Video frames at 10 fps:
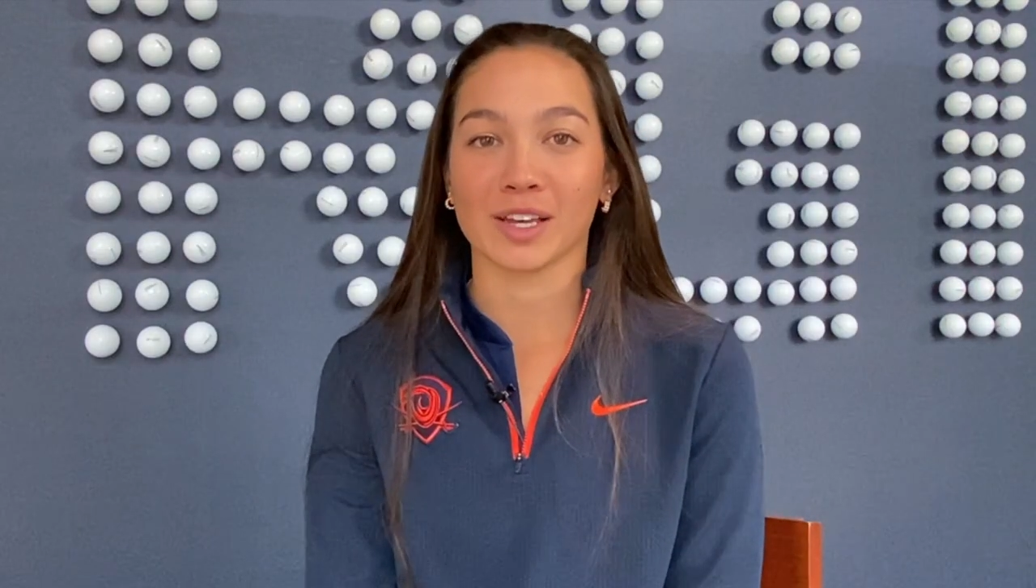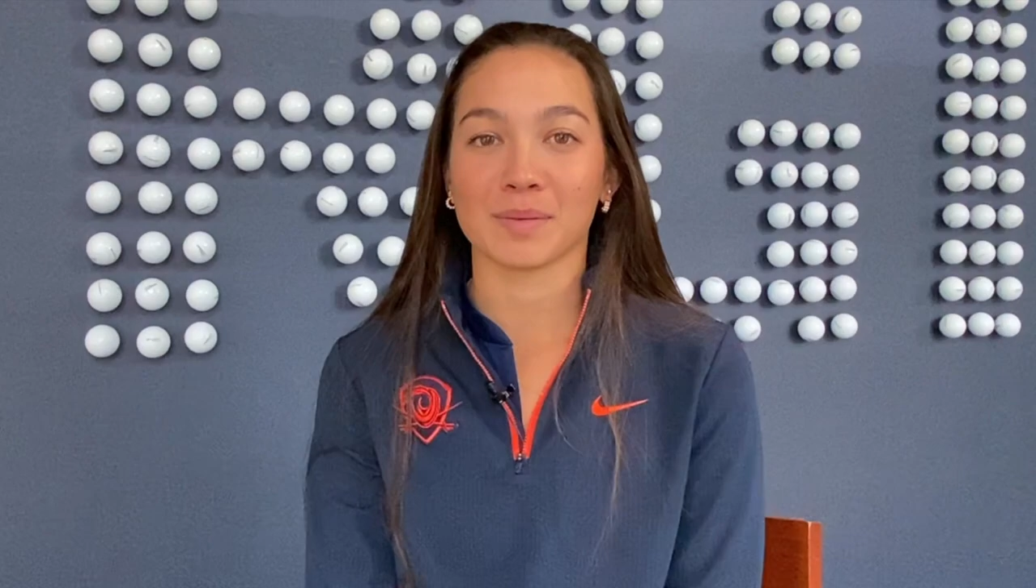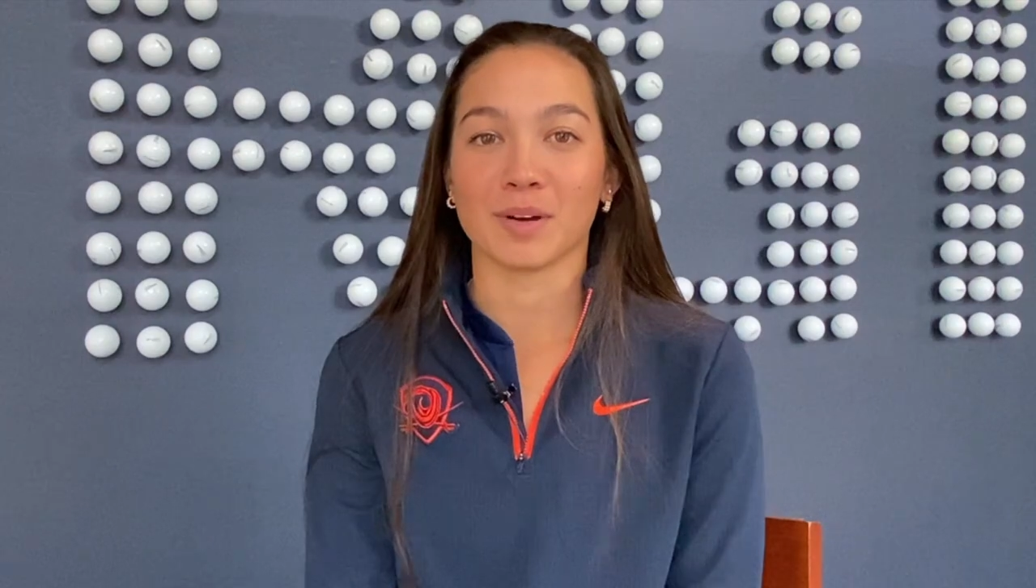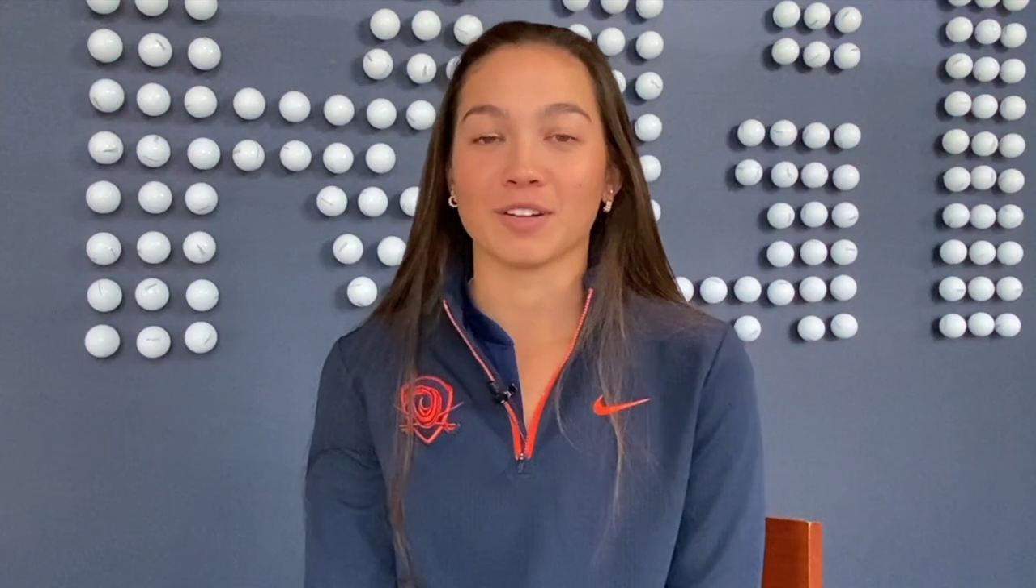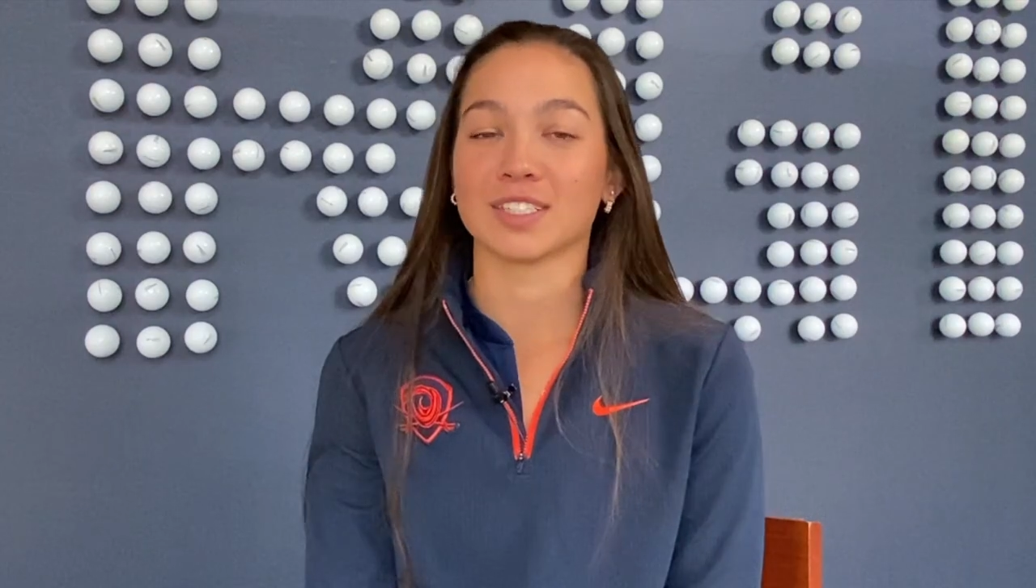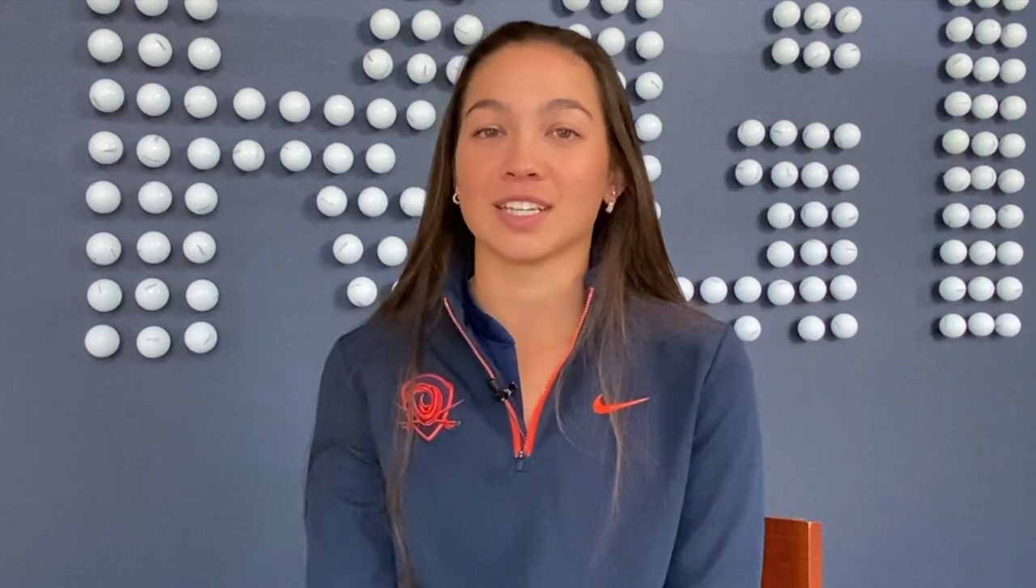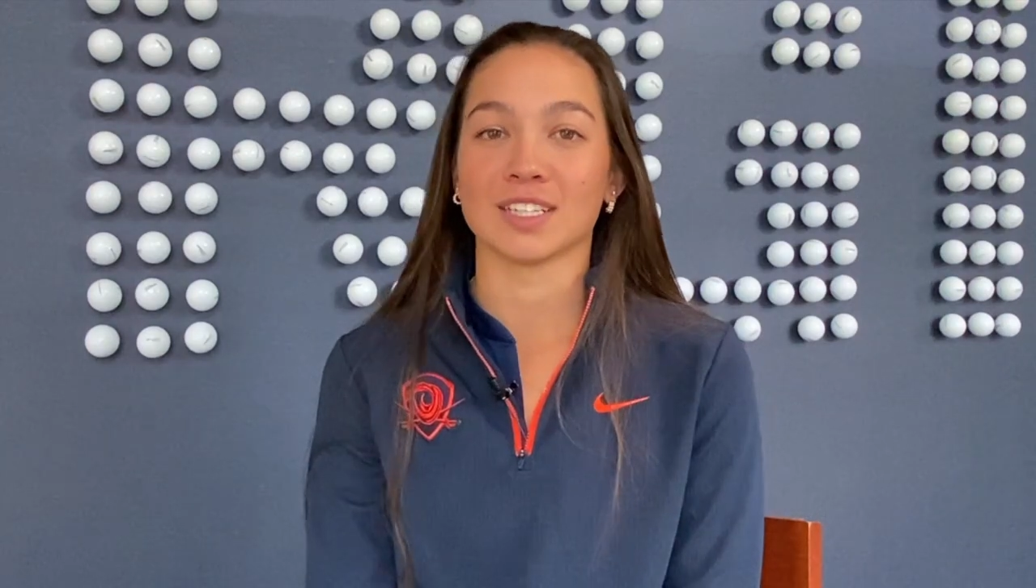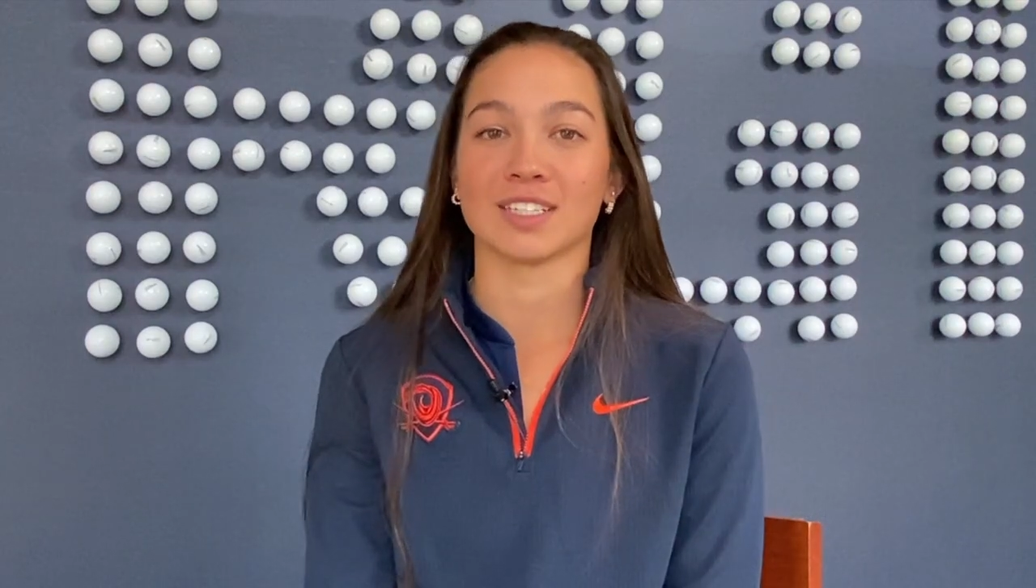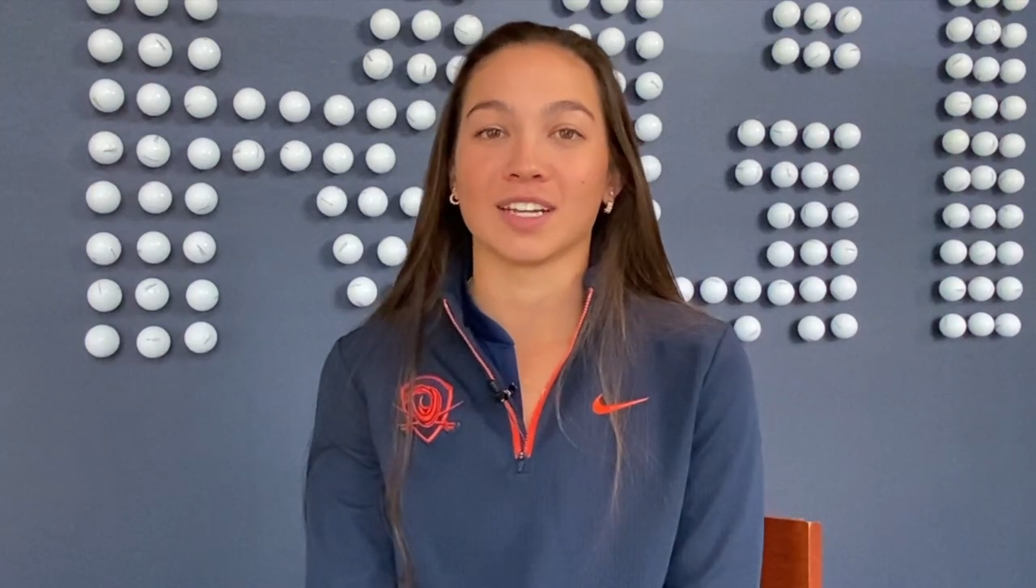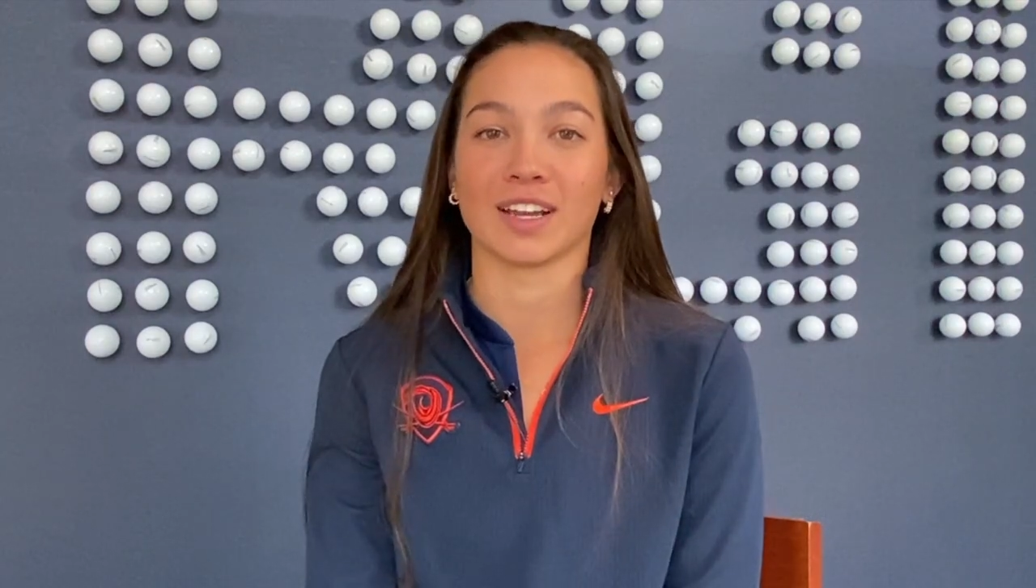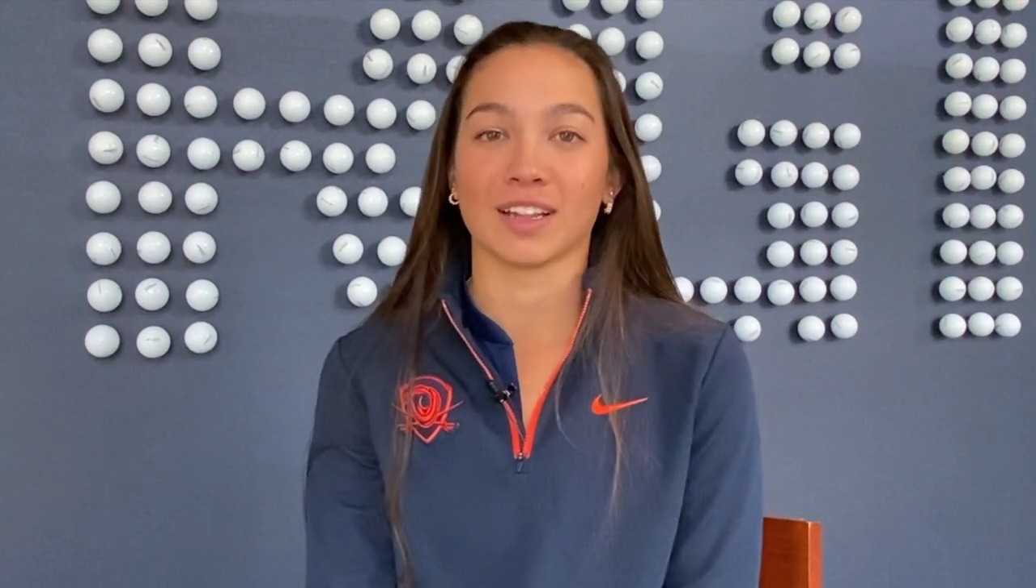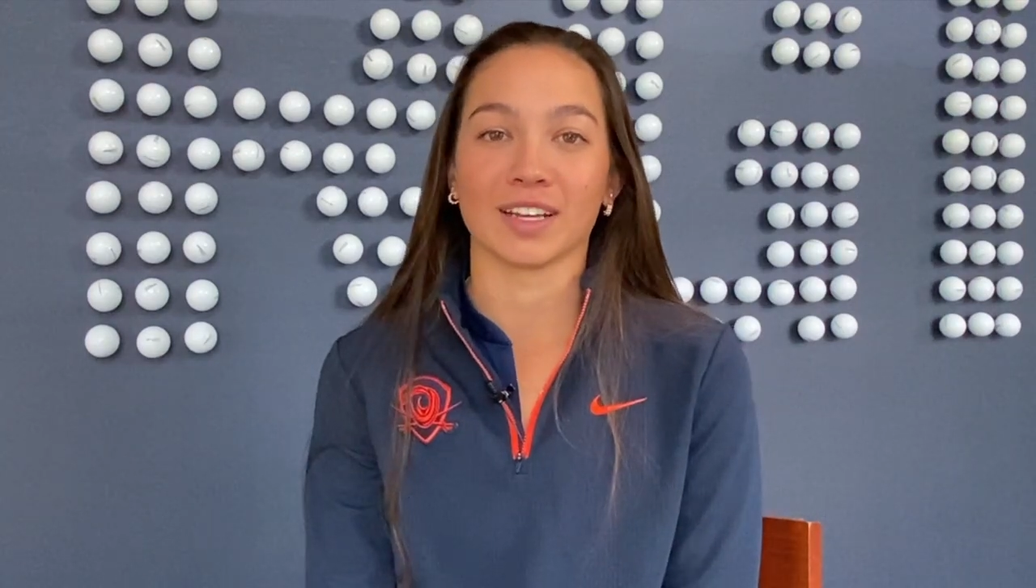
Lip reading: the most is Daniela